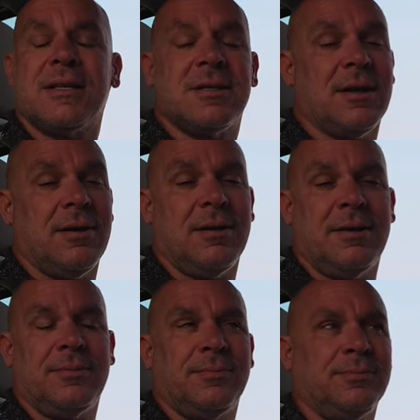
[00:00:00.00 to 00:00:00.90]
It's
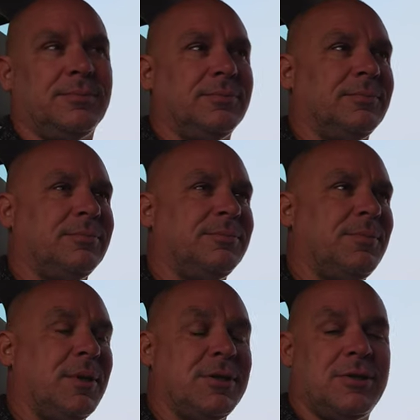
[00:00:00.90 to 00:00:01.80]
scary,
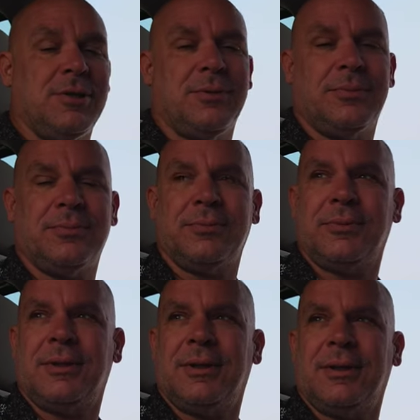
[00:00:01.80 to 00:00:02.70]
but it's new.
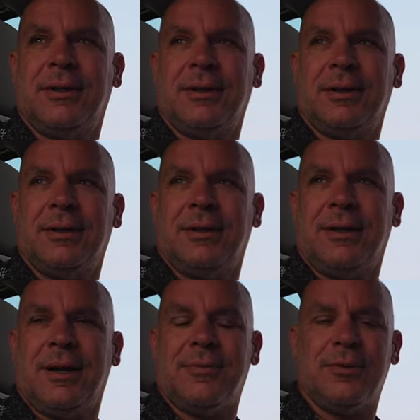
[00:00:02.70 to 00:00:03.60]

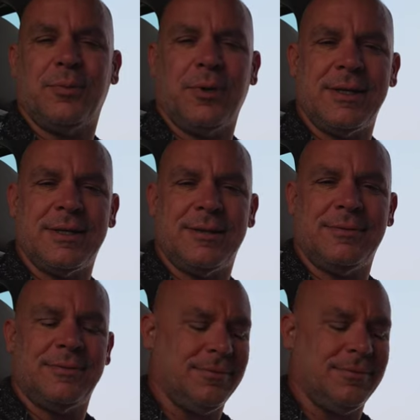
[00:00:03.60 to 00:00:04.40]
I have to embrace it.